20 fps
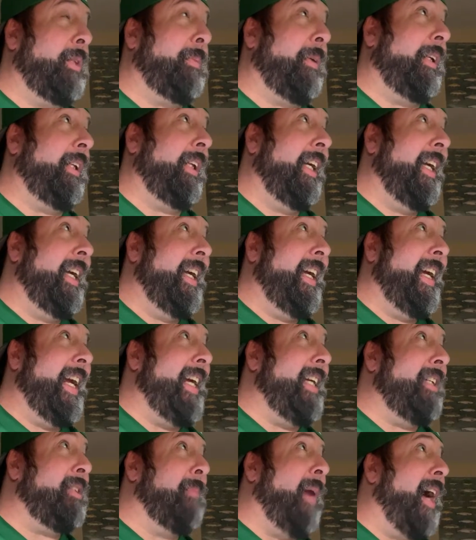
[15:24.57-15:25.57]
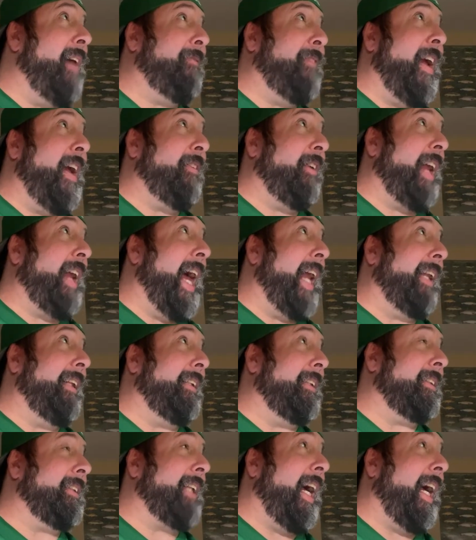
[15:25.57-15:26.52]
but he's my favorite analyst.